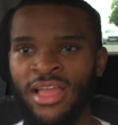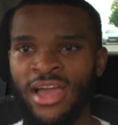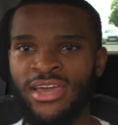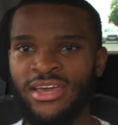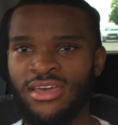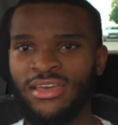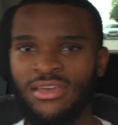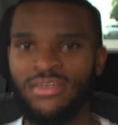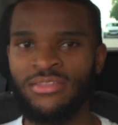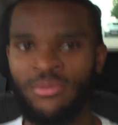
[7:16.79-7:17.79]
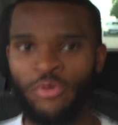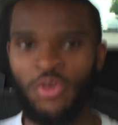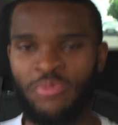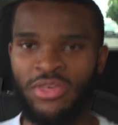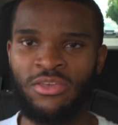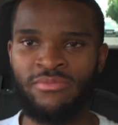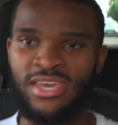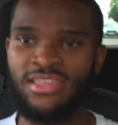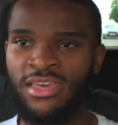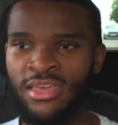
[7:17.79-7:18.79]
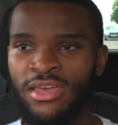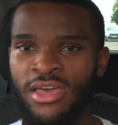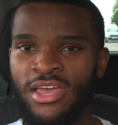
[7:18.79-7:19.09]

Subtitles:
like the prospects on a meeting.